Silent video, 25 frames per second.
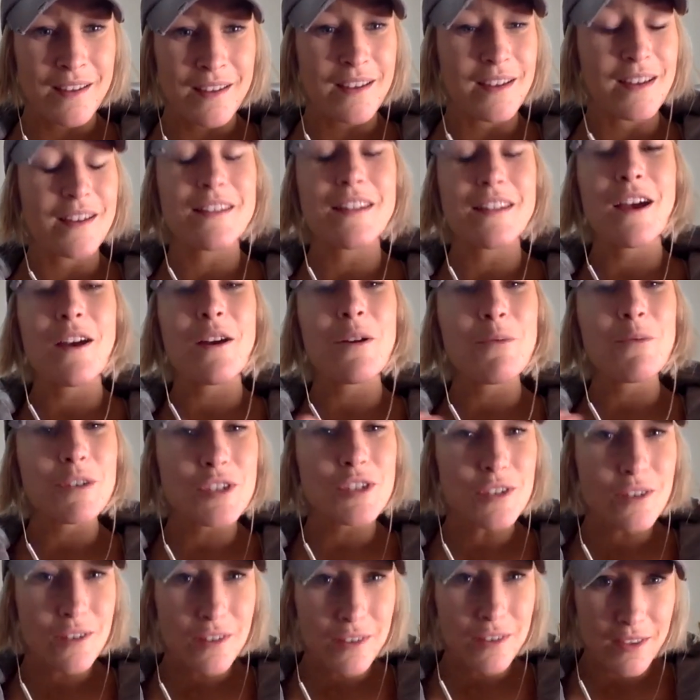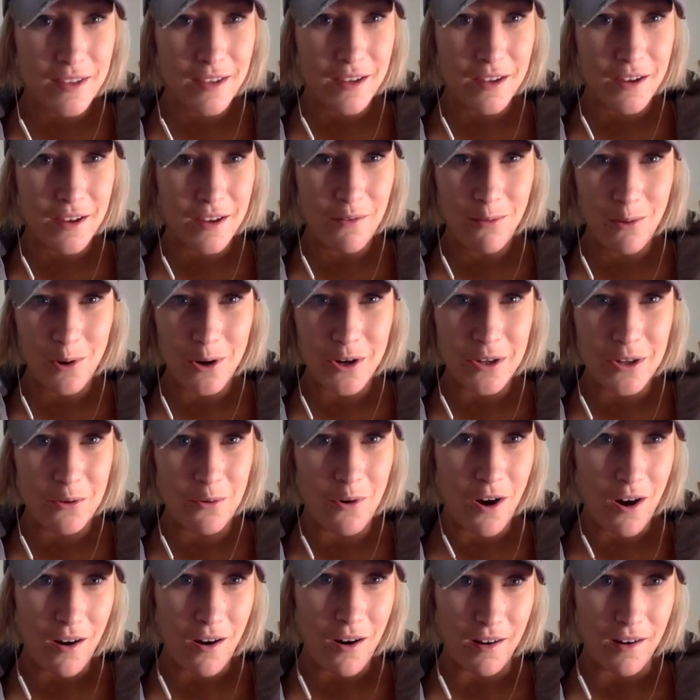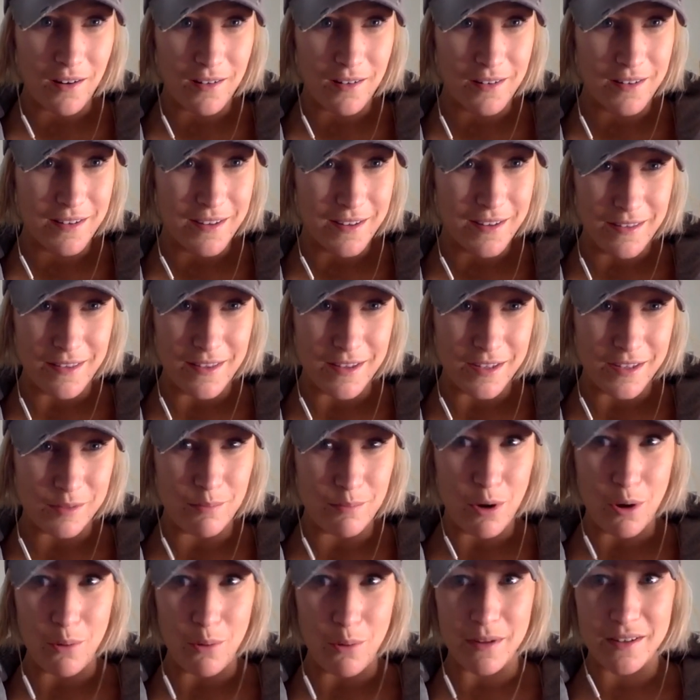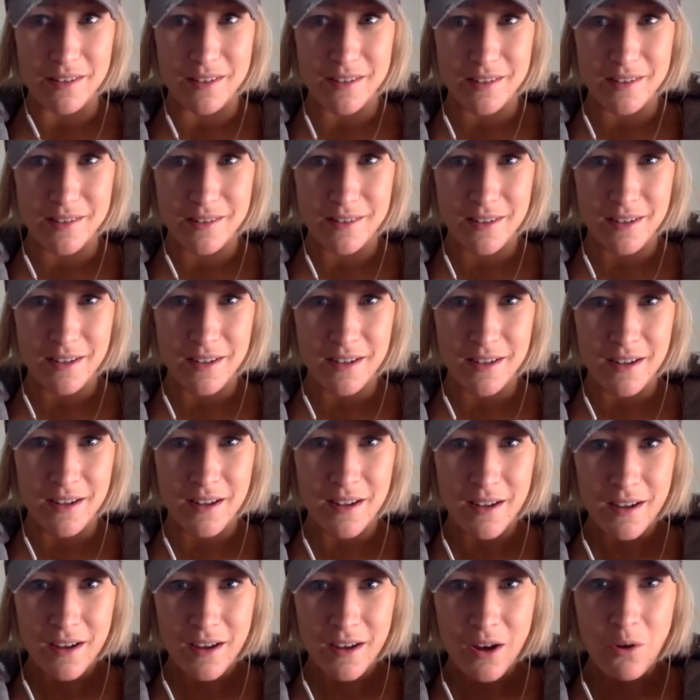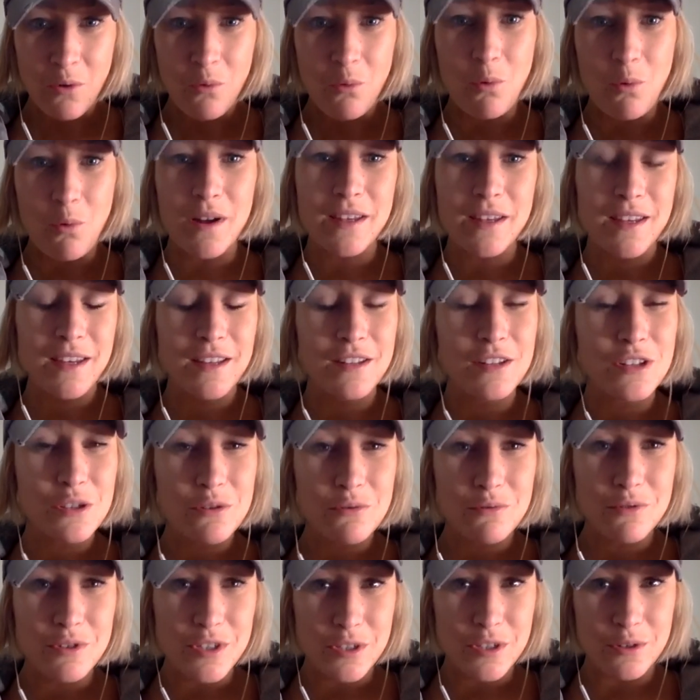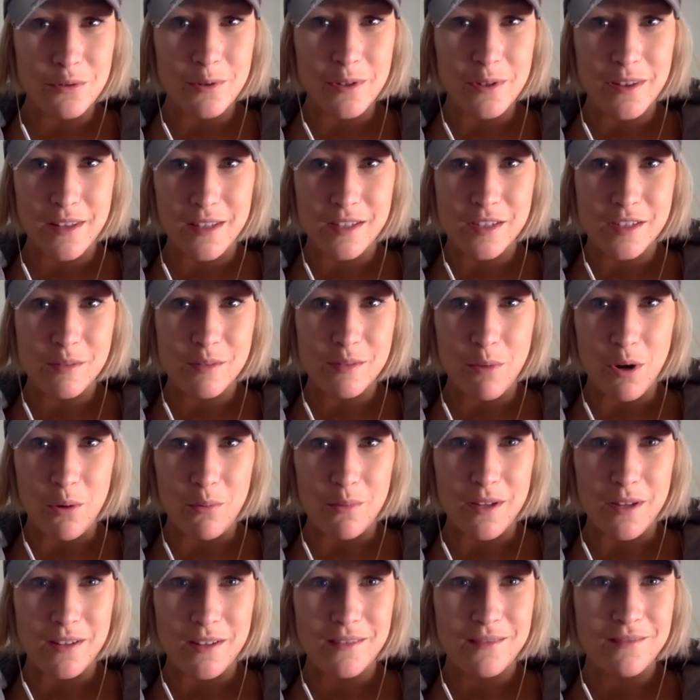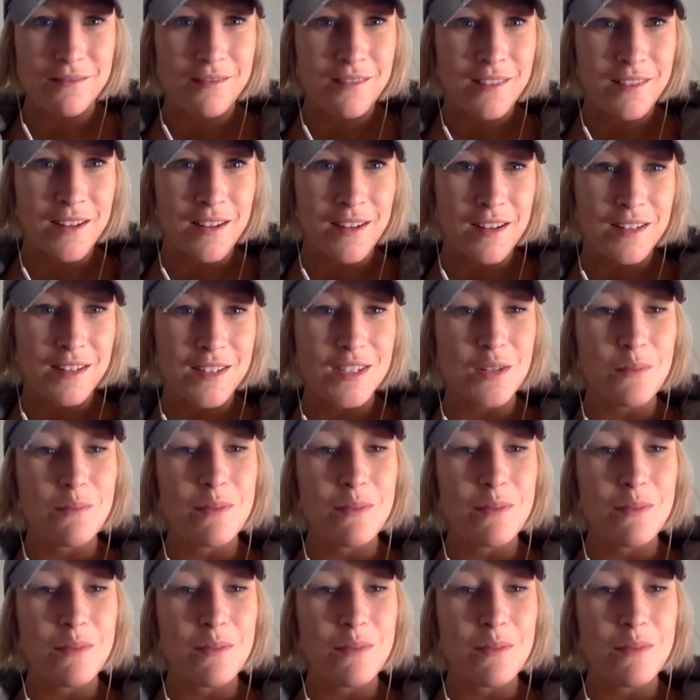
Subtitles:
And now I want you to think of where you are in this moment. What can you do in this moment to